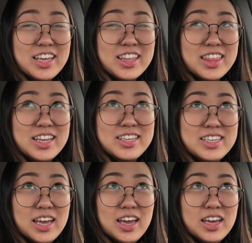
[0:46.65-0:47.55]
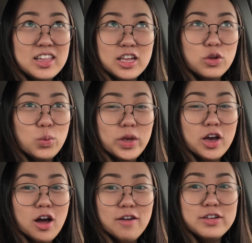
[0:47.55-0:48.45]
like the day, like the
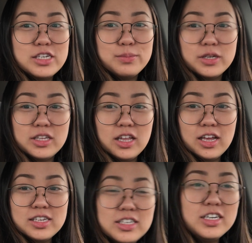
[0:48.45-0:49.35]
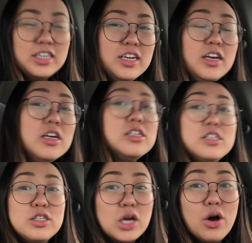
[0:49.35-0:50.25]
week of his birthday last year.
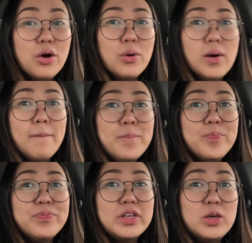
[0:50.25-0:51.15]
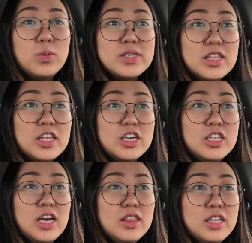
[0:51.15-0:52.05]
So he was
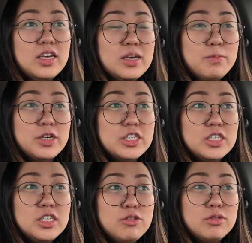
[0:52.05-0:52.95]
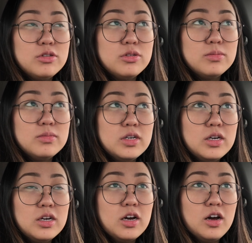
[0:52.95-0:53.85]
literally at the emergency room
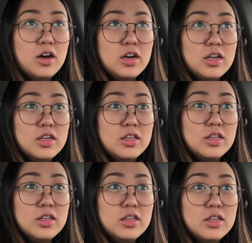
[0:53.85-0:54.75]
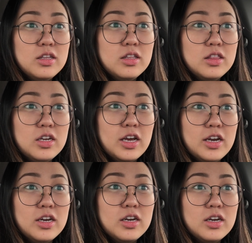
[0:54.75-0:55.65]
on the night,